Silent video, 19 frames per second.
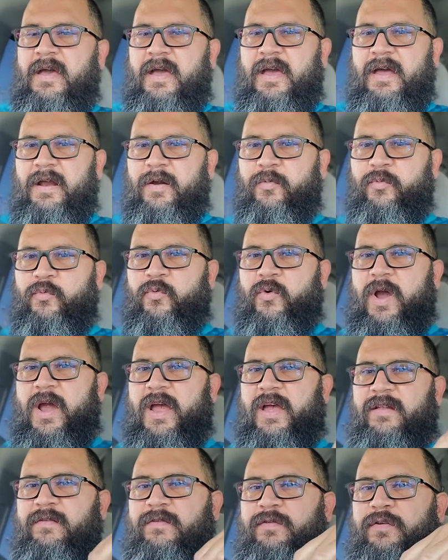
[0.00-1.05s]
And I
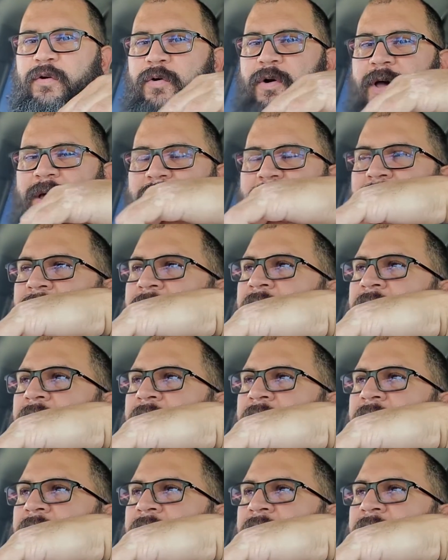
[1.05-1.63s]
ran to it.